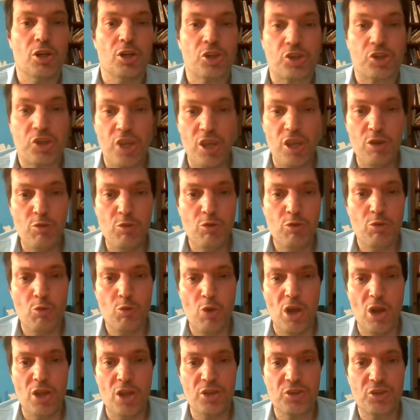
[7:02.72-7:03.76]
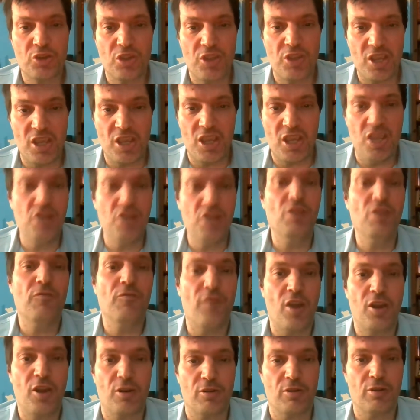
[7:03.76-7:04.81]
She was the
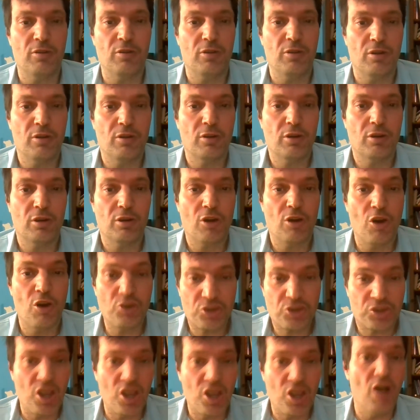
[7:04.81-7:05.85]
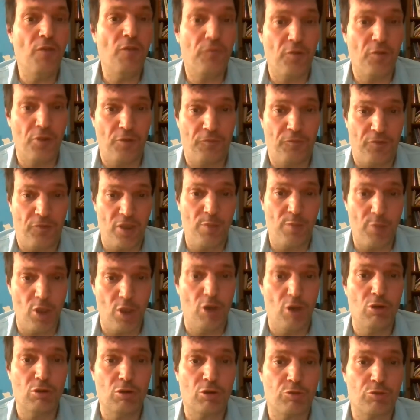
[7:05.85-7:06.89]
innovator herself for the
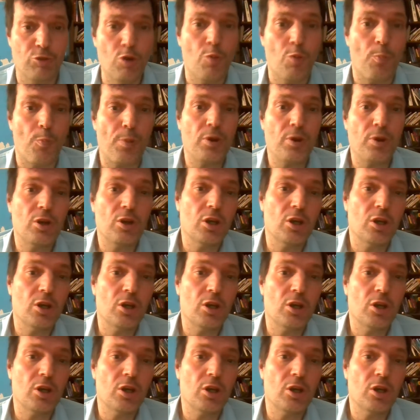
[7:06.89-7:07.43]
female group.